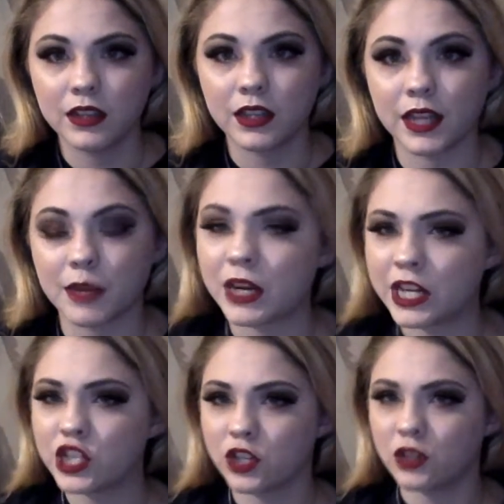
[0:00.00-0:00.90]
Like, I'm
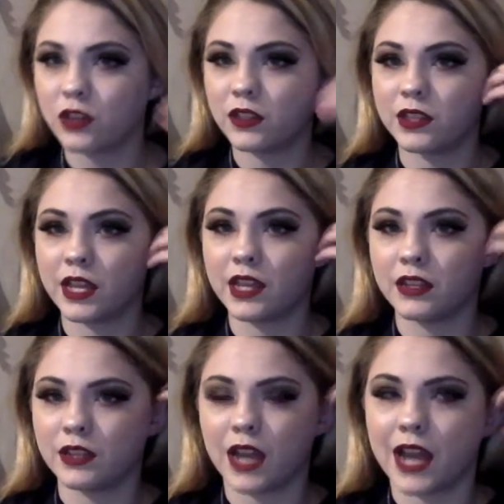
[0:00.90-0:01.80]
pretty sure that
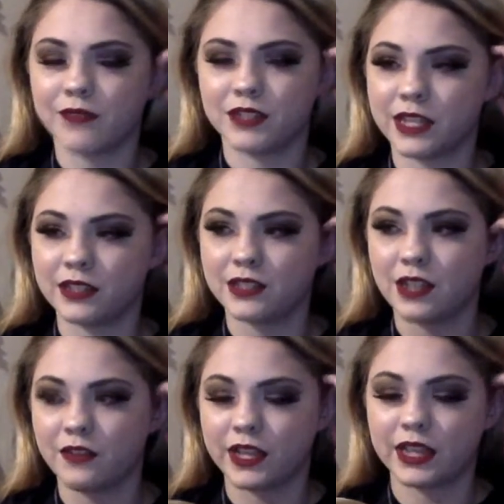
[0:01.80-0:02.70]
I've seen
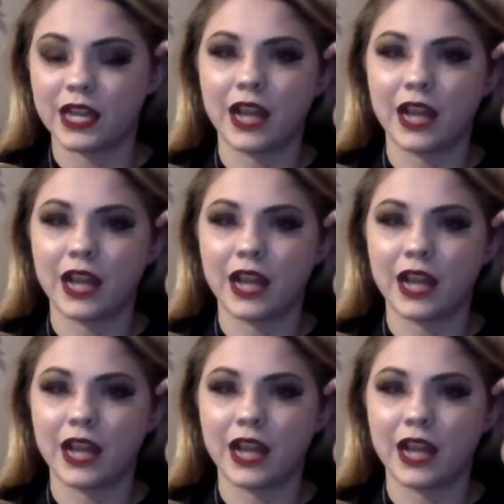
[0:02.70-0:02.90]
stuff like that.